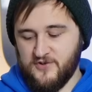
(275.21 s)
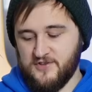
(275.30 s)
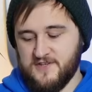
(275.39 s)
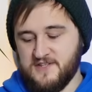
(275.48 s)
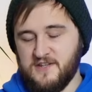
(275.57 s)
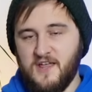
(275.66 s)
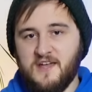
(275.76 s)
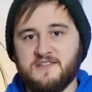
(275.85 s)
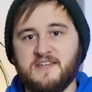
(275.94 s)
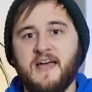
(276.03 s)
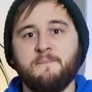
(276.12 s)
got this
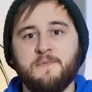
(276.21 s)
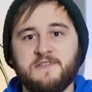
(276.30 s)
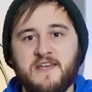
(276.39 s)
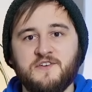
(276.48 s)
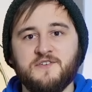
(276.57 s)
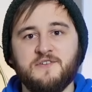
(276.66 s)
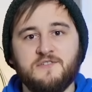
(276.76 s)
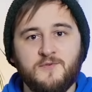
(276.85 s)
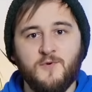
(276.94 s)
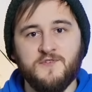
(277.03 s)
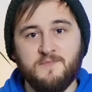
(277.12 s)
nice camber section
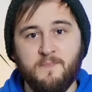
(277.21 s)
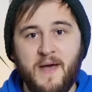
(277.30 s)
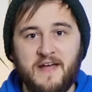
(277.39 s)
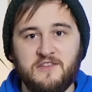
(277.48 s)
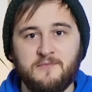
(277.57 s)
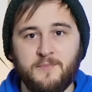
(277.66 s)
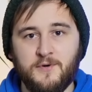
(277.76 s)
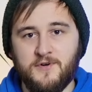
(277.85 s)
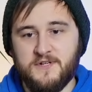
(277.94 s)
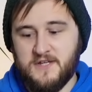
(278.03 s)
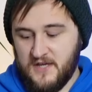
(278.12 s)
towards the back of the board,